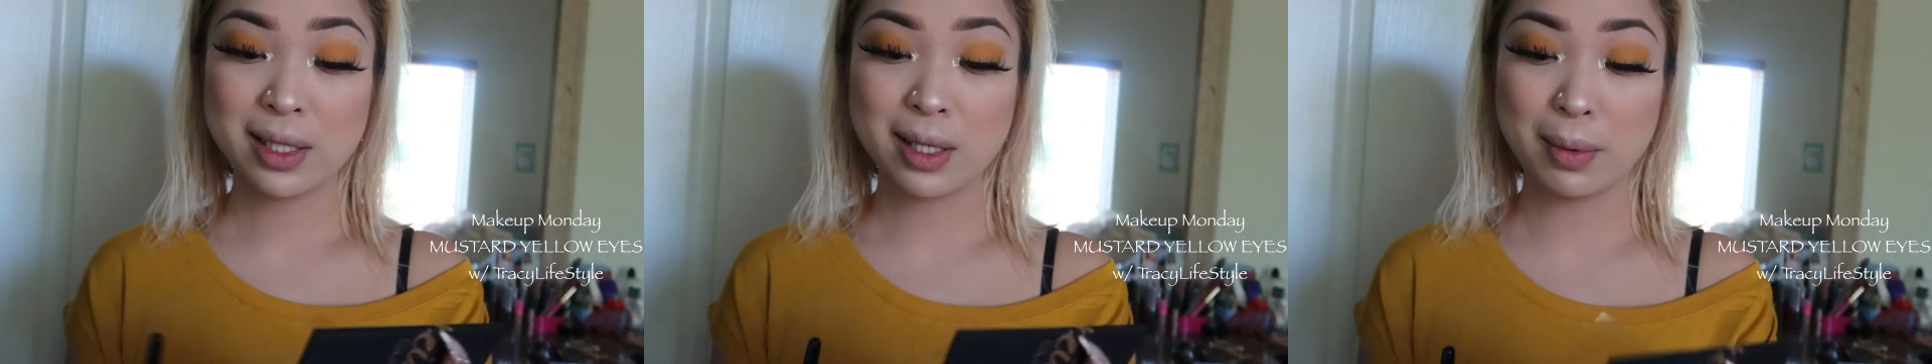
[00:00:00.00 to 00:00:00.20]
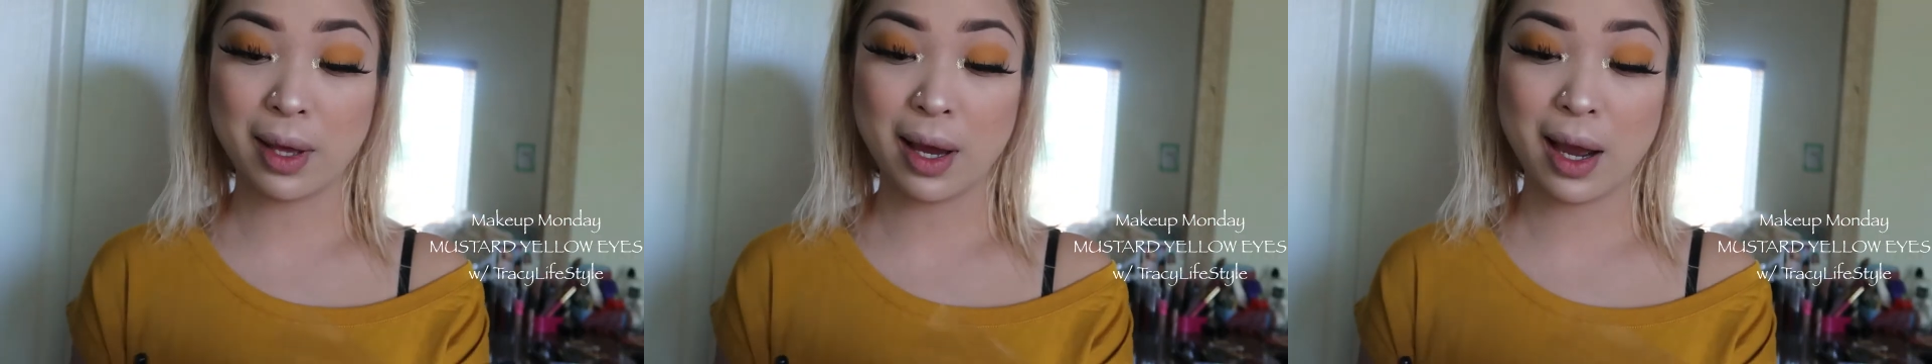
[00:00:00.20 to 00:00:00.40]

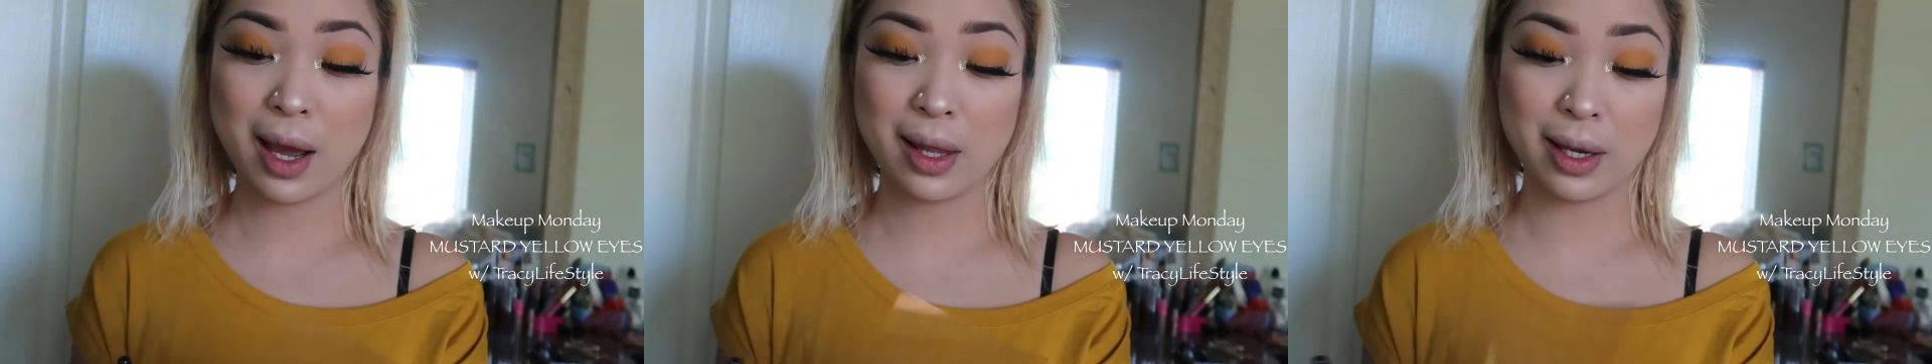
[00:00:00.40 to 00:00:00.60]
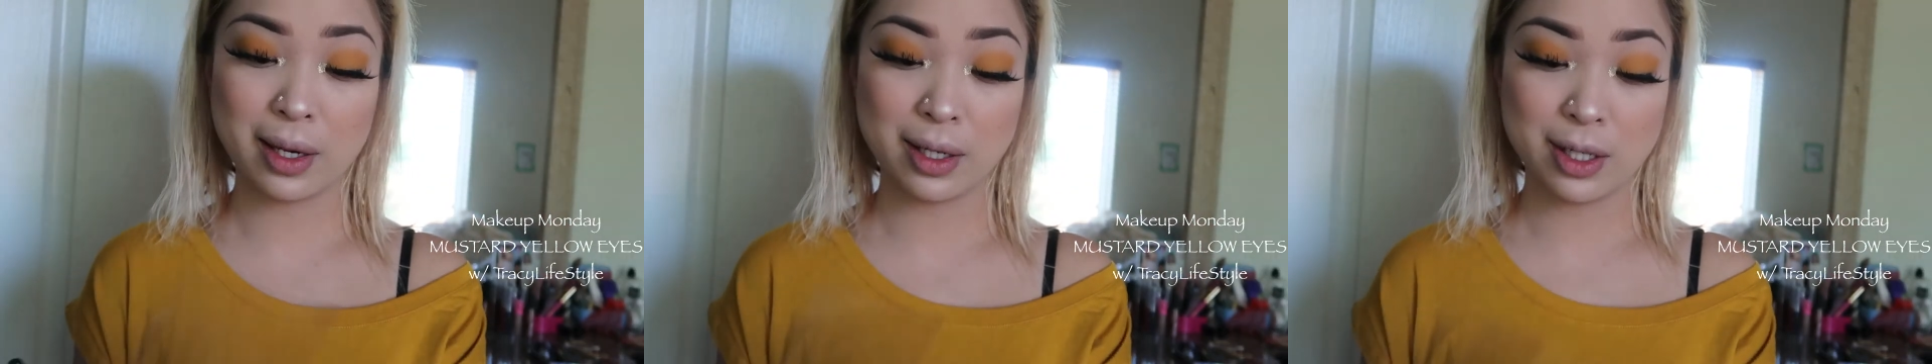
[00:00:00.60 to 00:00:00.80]
Some of the
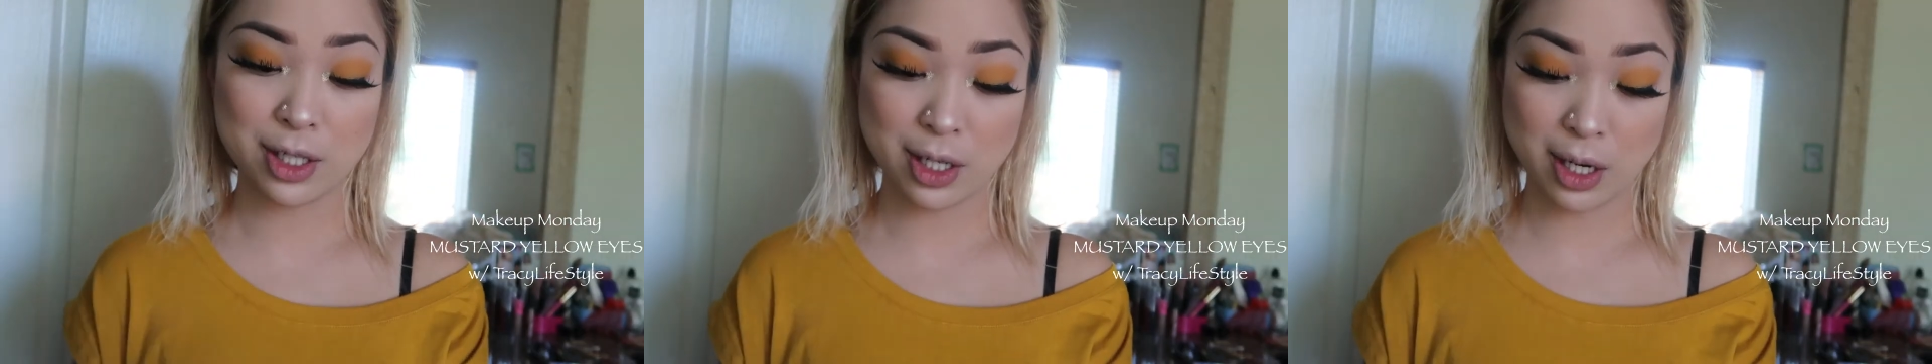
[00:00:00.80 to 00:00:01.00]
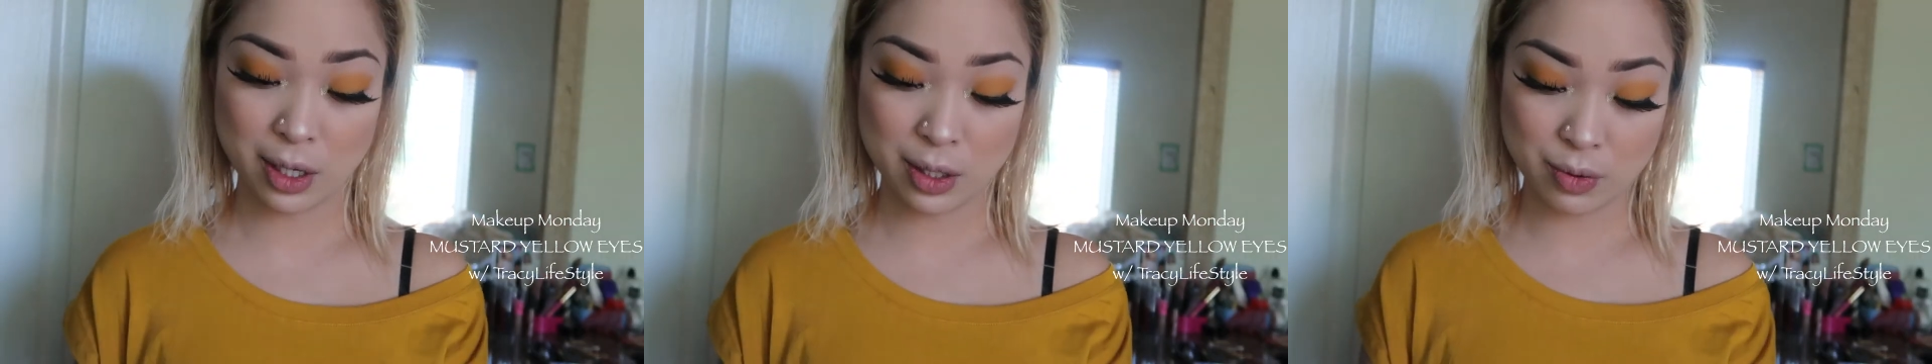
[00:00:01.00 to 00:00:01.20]
highlighting
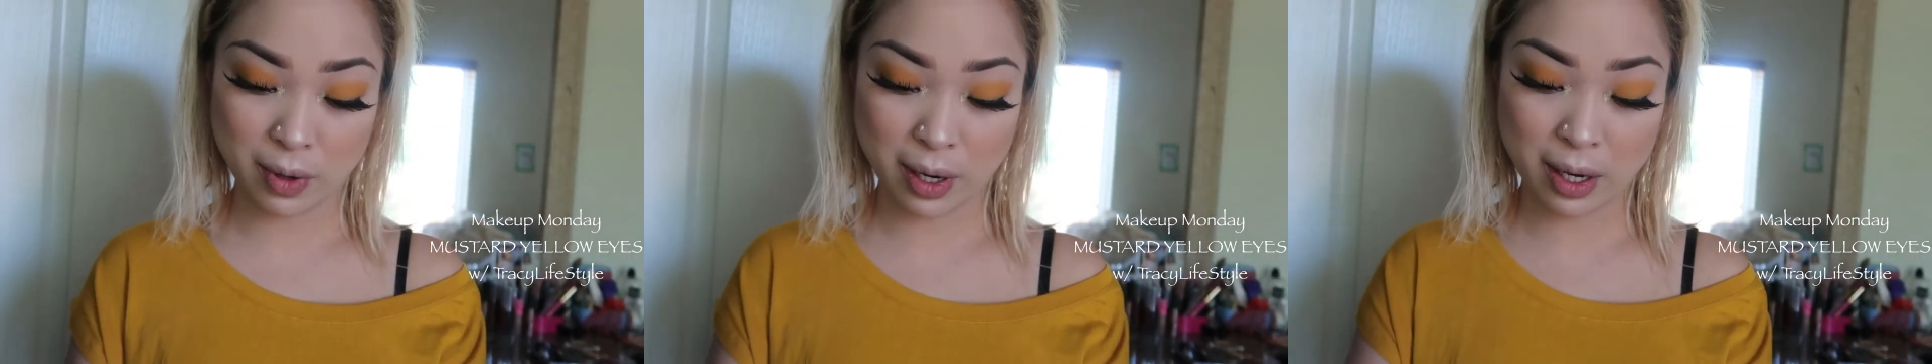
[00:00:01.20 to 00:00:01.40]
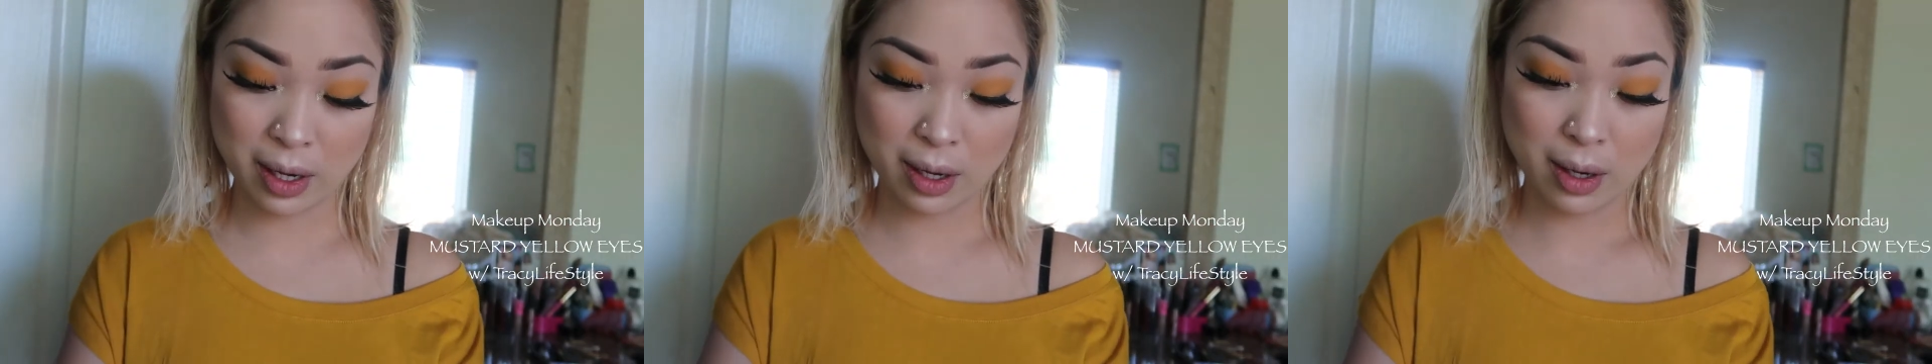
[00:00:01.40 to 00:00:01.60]
shades,
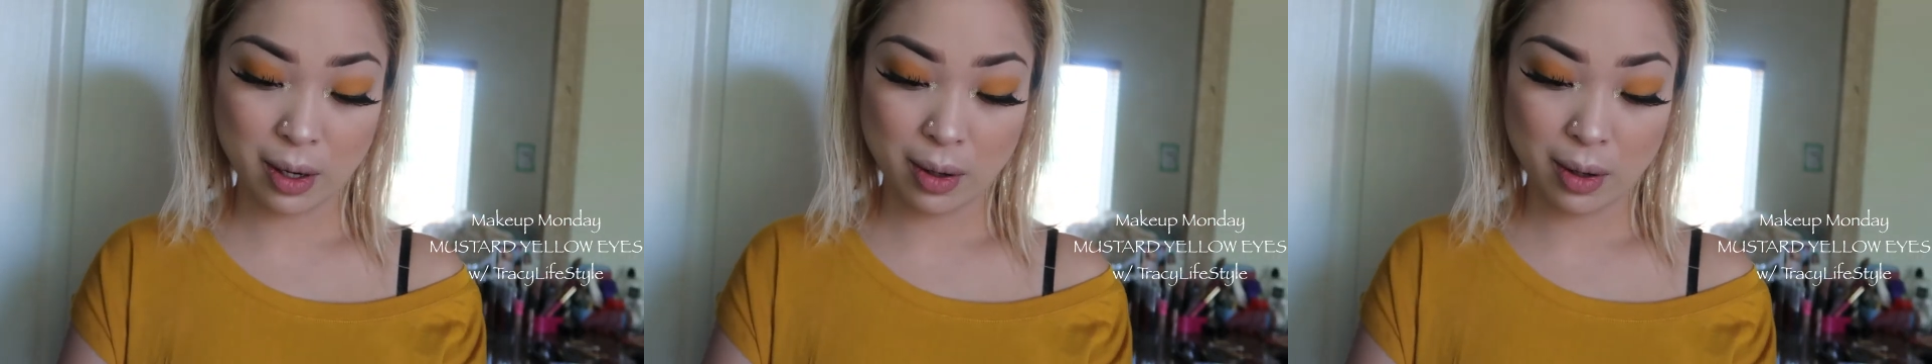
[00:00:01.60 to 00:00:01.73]
right?